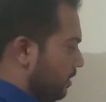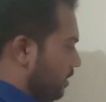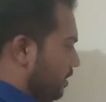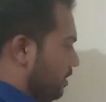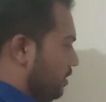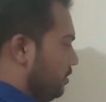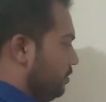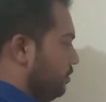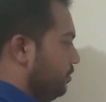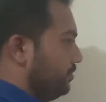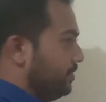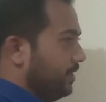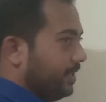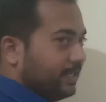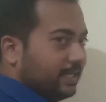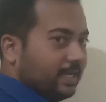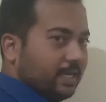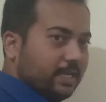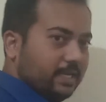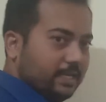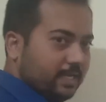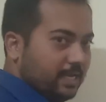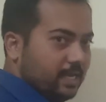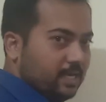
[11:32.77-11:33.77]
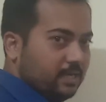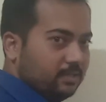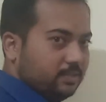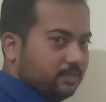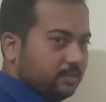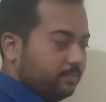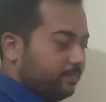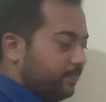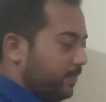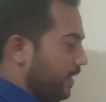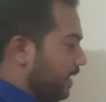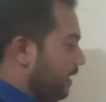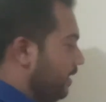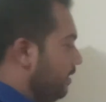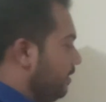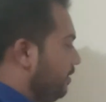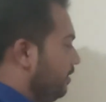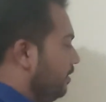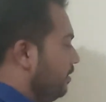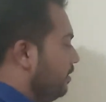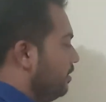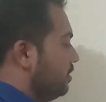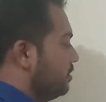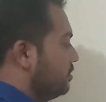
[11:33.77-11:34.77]
You take any other pair.
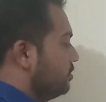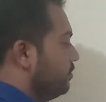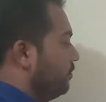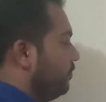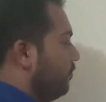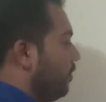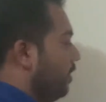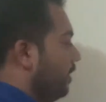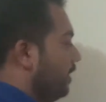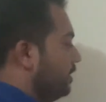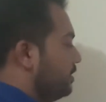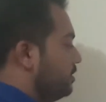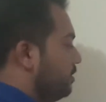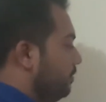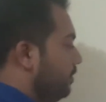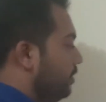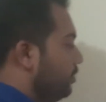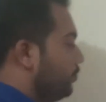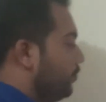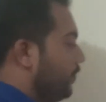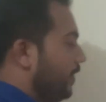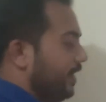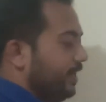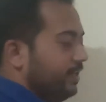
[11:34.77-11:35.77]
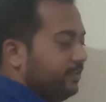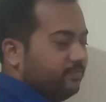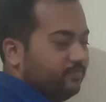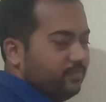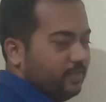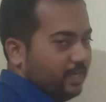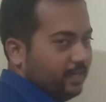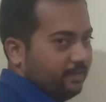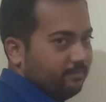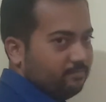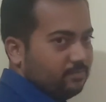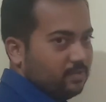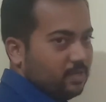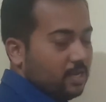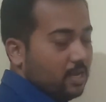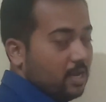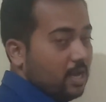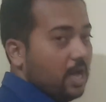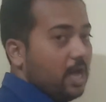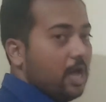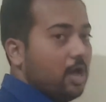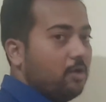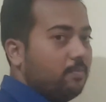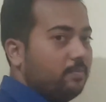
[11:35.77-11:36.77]
So for example 25.
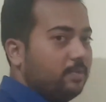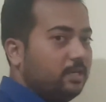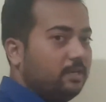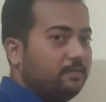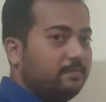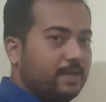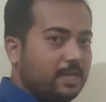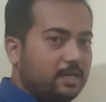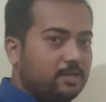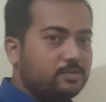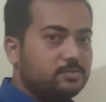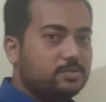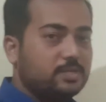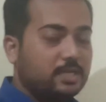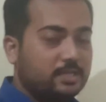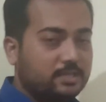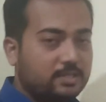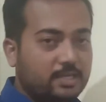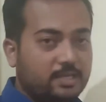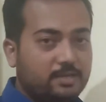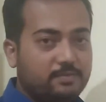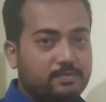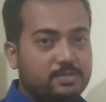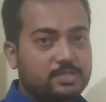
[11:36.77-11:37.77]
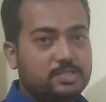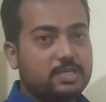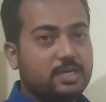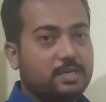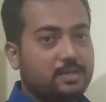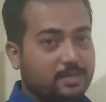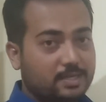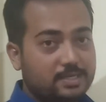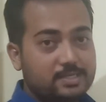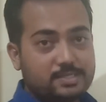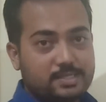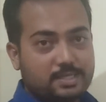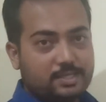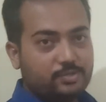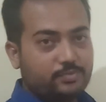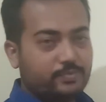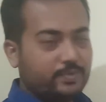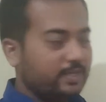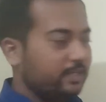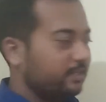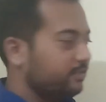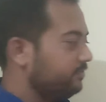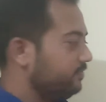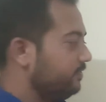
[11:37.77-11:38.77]
How many values are there which are less than
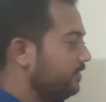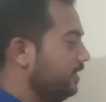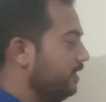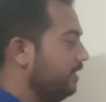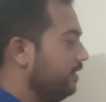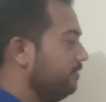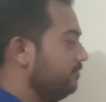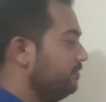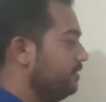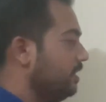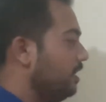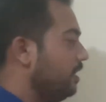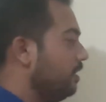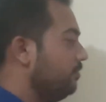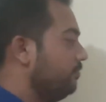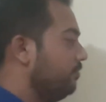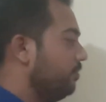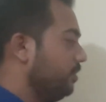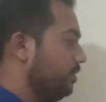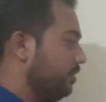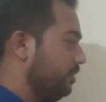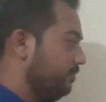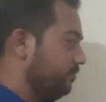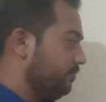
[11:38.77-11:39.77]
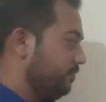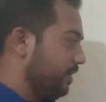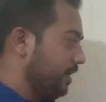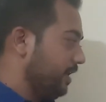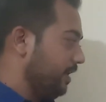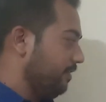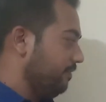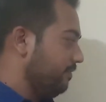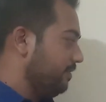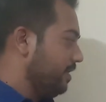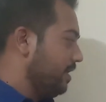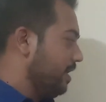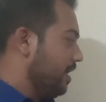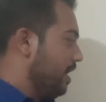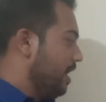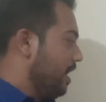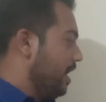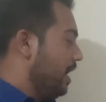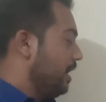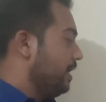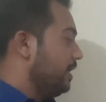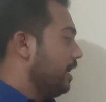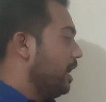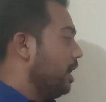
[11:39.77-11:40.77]
25? There are 45. And
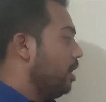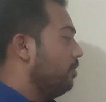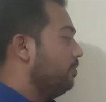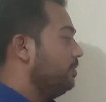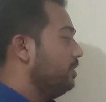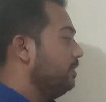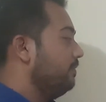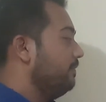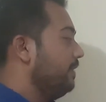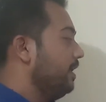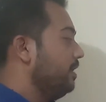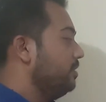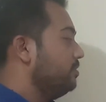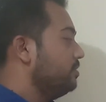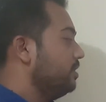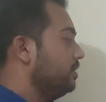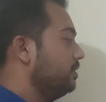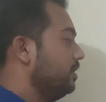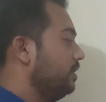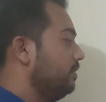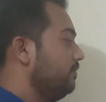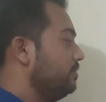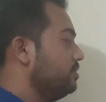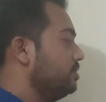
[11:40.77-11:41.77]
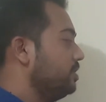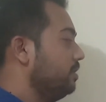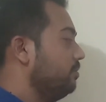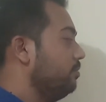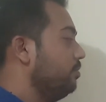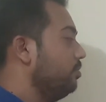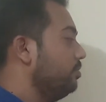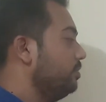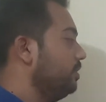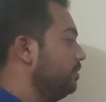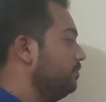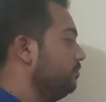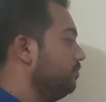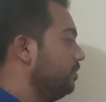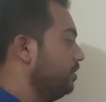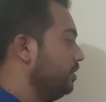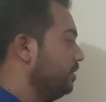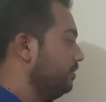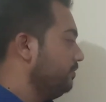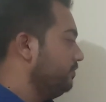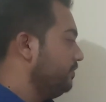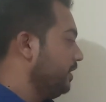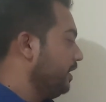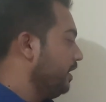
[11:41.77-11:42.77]
how many values are there which are more than
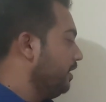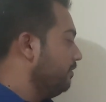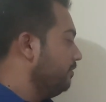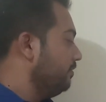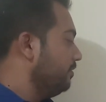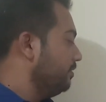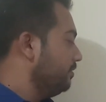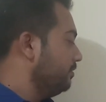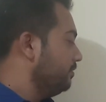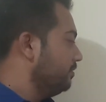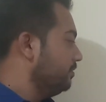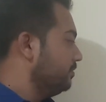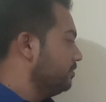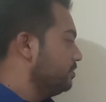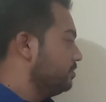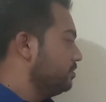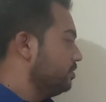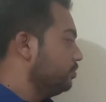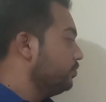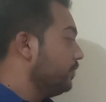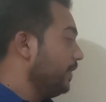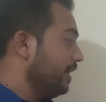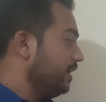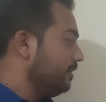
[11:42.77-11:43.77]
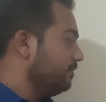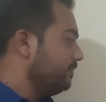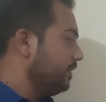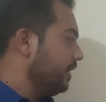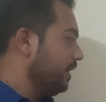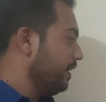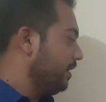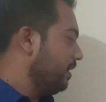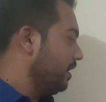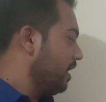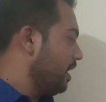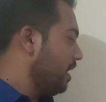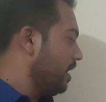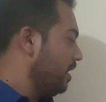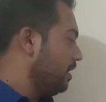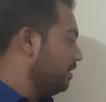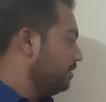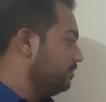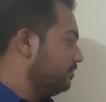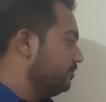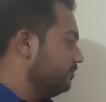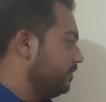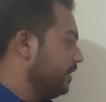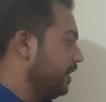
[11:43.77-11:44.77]
45? So 25 are
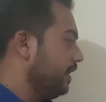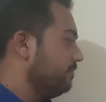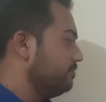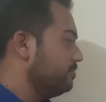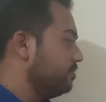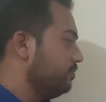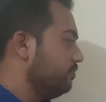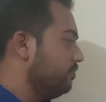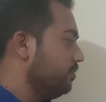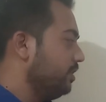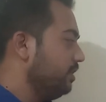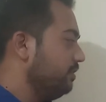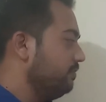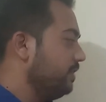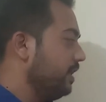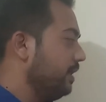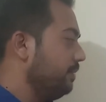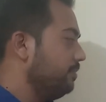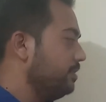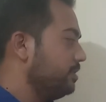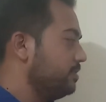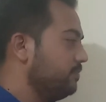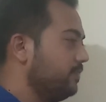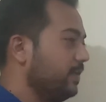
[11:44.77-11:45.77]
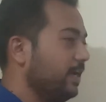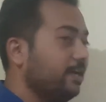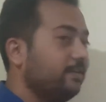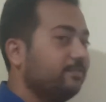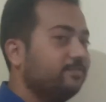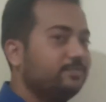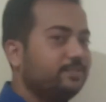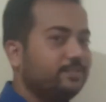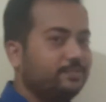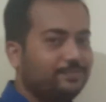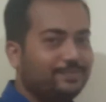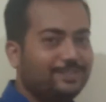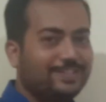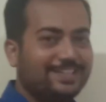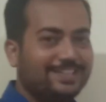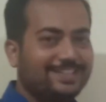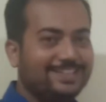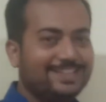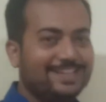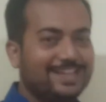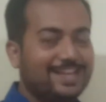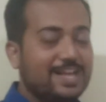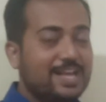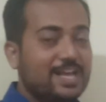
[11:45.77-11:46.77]
5. So 45 plus 5, 50.
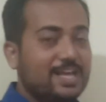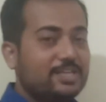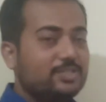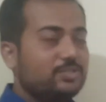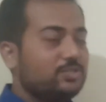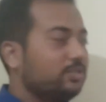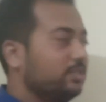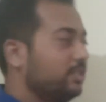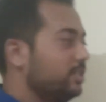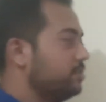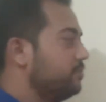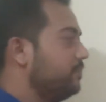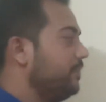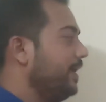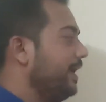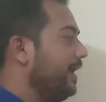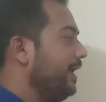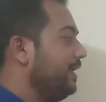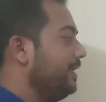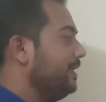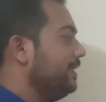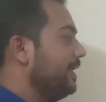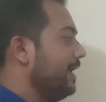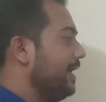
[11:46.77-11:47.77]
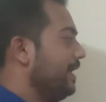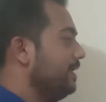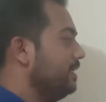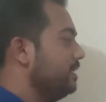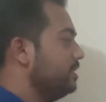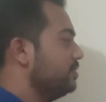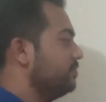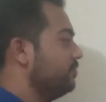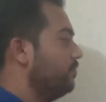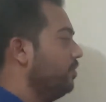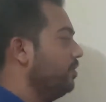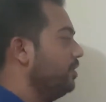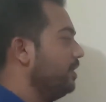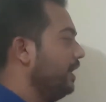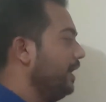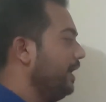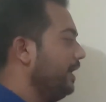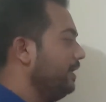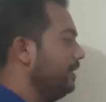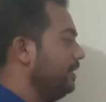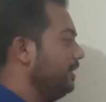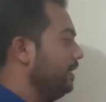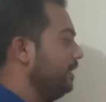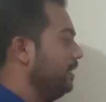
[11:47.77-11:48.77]
So this way it tallies for
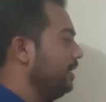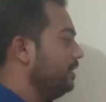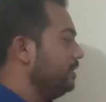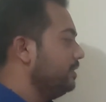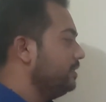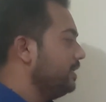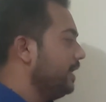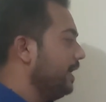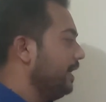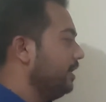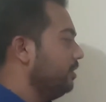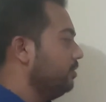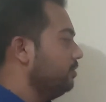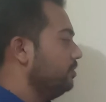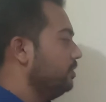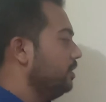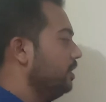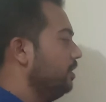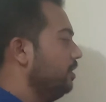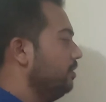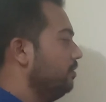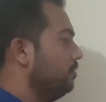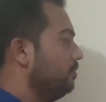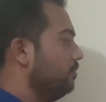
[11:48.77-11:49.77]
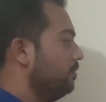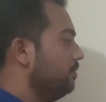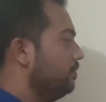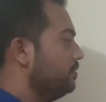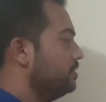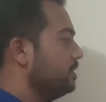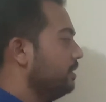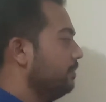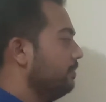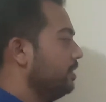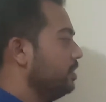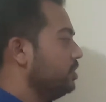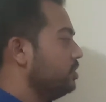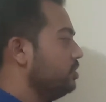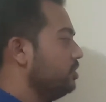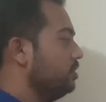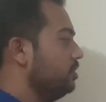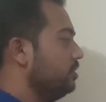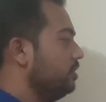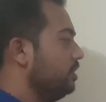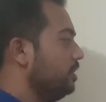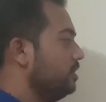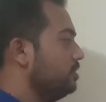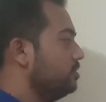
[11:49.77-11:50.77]
any diagonal summation
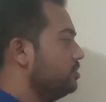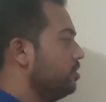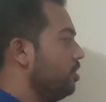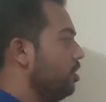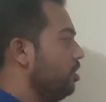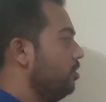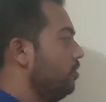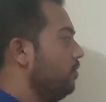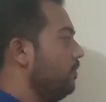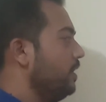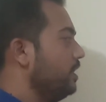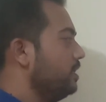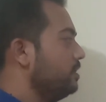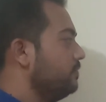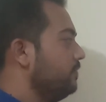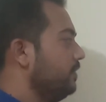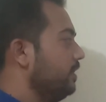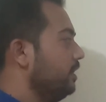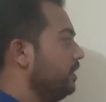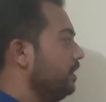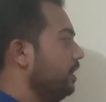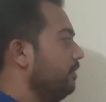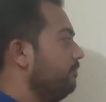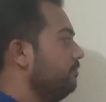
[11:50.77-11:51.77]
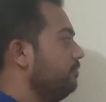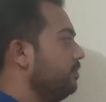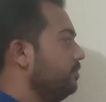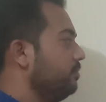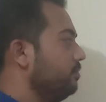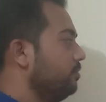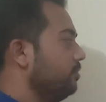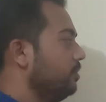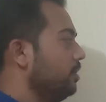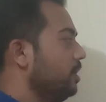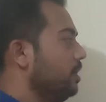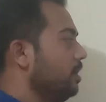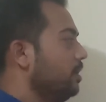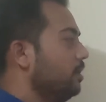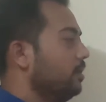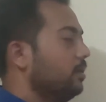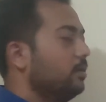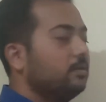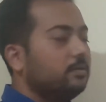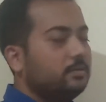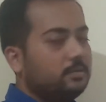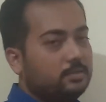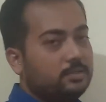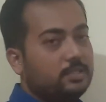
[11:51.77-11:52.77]
is always will give you
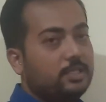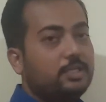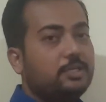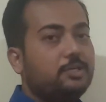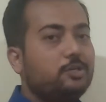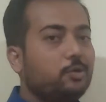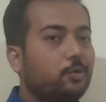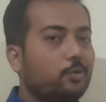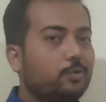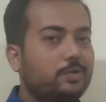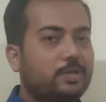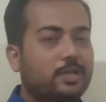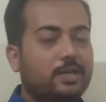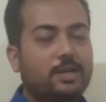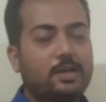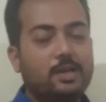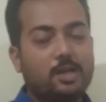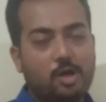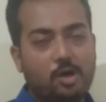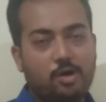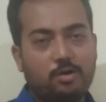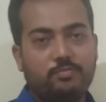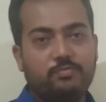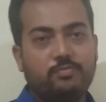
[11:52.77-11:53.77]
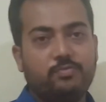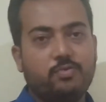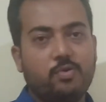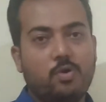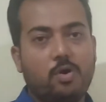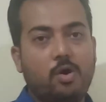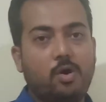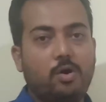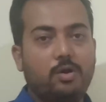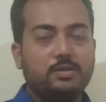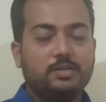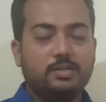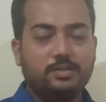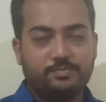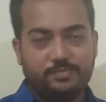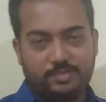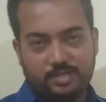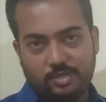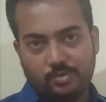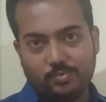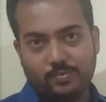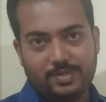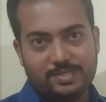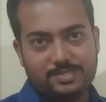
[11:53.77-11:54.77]
the total of all the
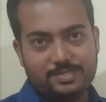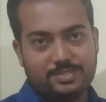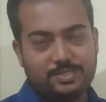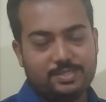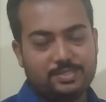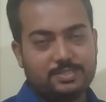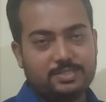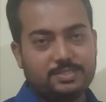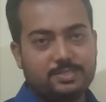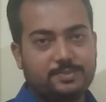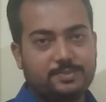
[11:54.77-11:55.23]
frequencies.